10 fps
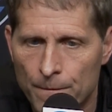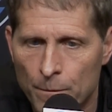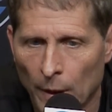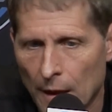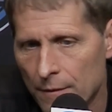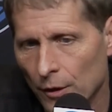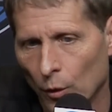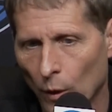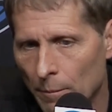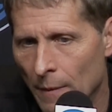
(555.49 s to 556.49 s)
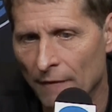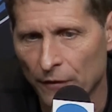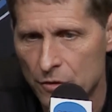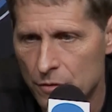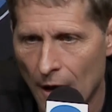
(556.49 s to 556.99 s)
but, you know, what
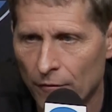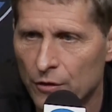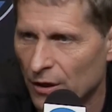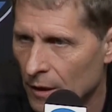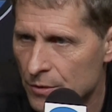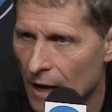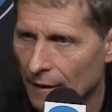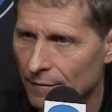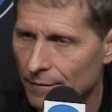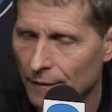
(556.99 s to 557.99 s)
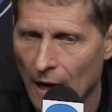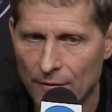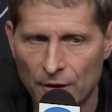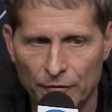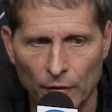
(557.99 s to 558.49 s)
Memphis, every team's got,
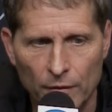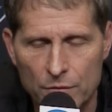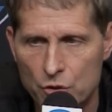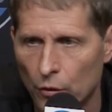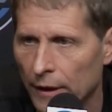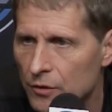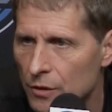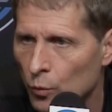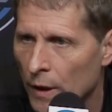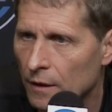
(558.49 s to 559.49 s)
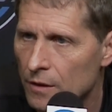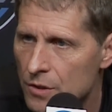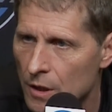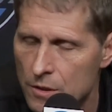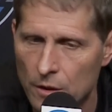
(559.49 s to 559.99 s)
got different strengths and
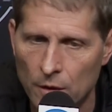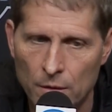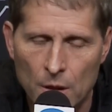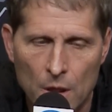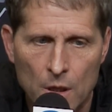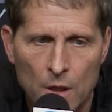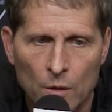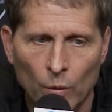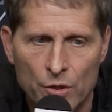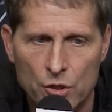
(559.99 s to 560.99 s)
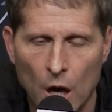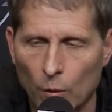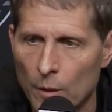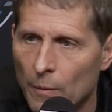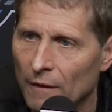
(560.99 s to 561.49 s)
weaknesses. And, we saw
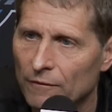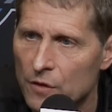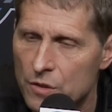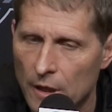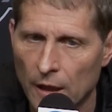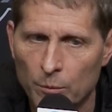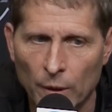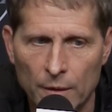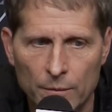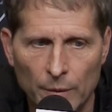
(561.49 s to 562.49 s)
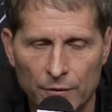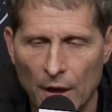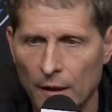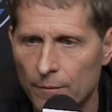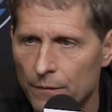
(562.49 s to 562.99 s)
what Memphis did, but, but
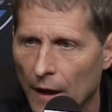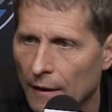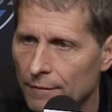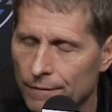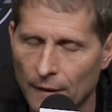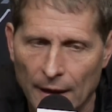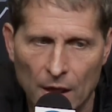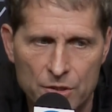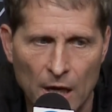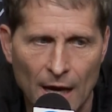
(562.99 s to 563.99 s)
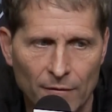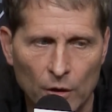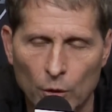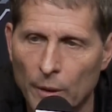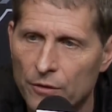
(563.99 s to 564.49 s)
they, they, like I said, have a
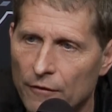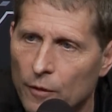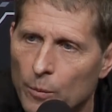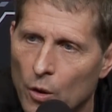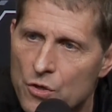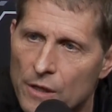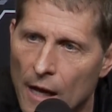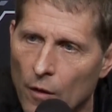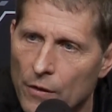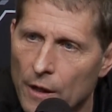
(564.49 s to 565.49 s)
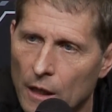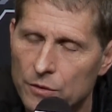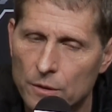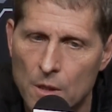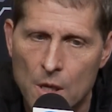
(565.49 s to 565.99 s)
little bit different personnel than us.